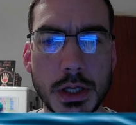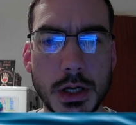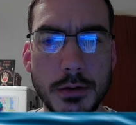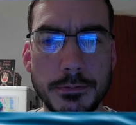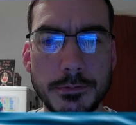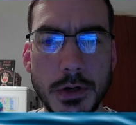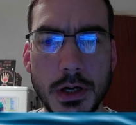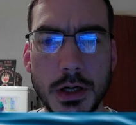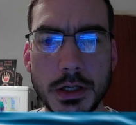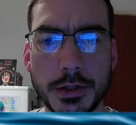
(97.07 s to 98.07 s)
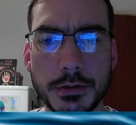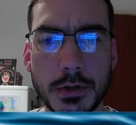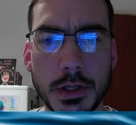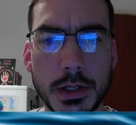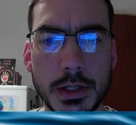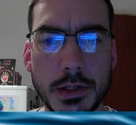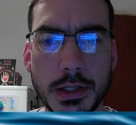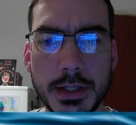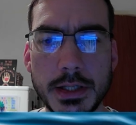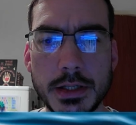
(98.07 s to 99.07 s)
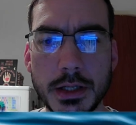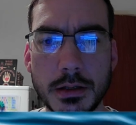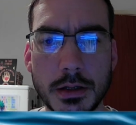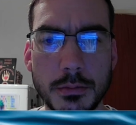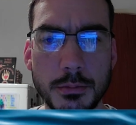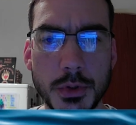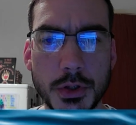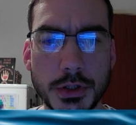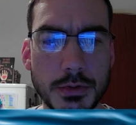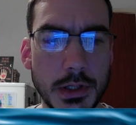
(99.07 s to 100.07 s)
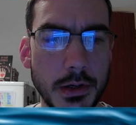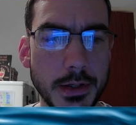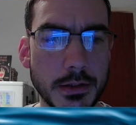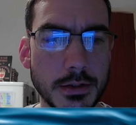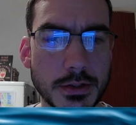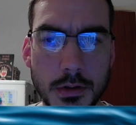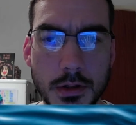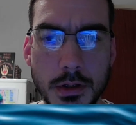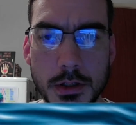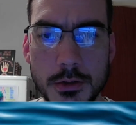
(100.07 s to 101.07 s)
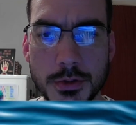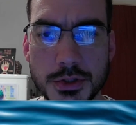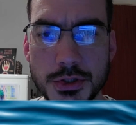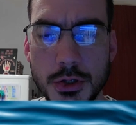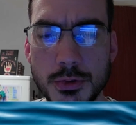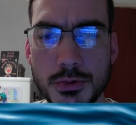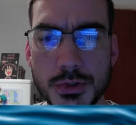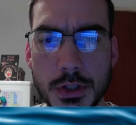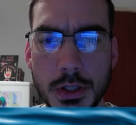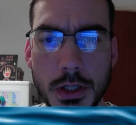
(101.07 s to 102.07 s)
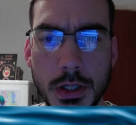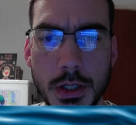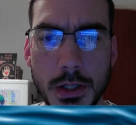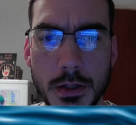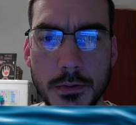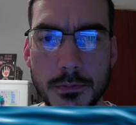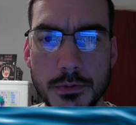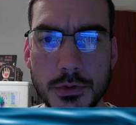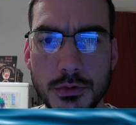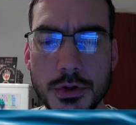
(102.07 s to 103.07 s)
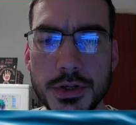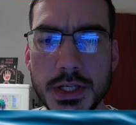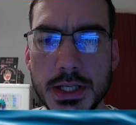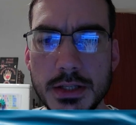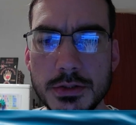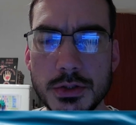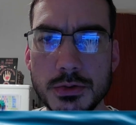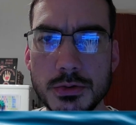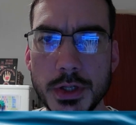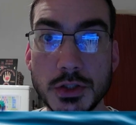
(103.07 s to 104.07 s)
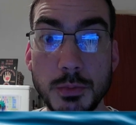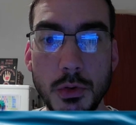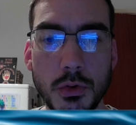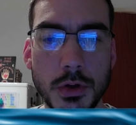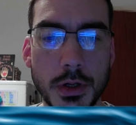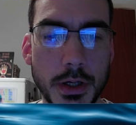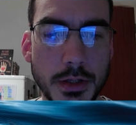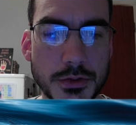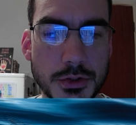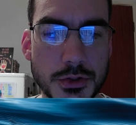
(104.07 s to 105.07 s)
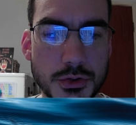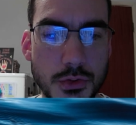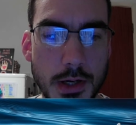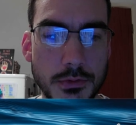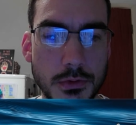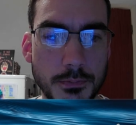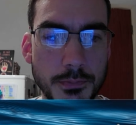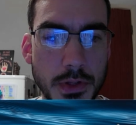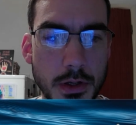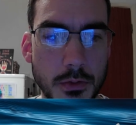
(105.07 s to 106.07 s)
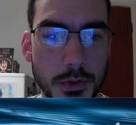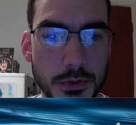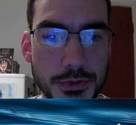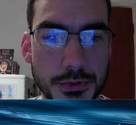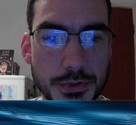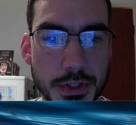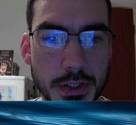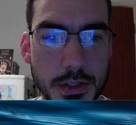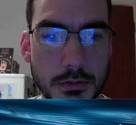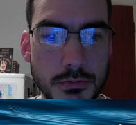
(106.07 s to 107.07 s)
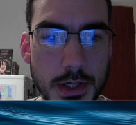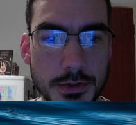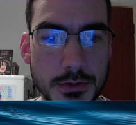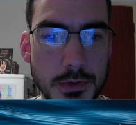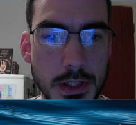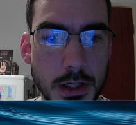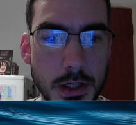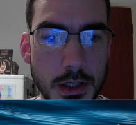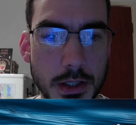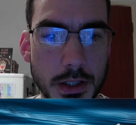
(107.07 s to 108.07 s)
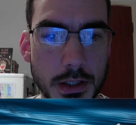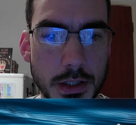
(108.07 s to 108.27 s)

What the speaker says: a far kind of leaning Mercury like this, it shows the need to explore and to travel. We also see a relatively high